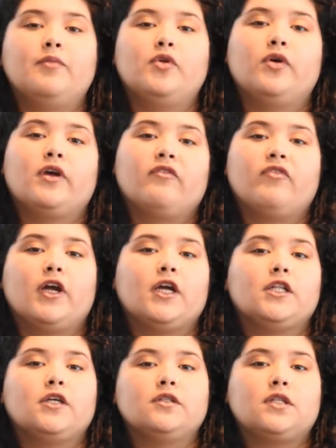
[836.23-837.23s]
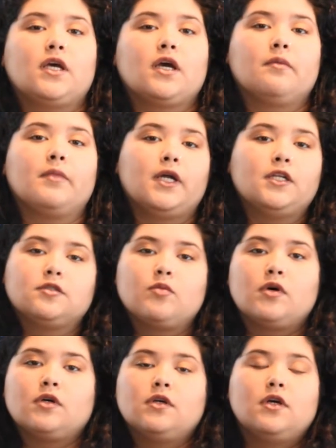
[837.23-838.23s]
doing a Fairyloot thing. I might as
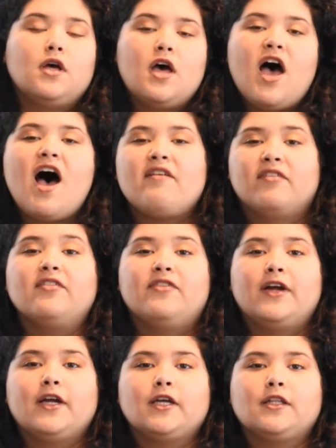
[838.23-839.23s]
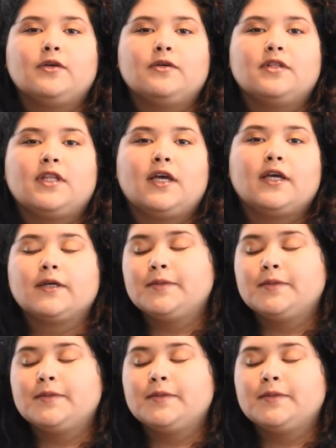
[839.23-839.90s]
well have a Fairyloot thing.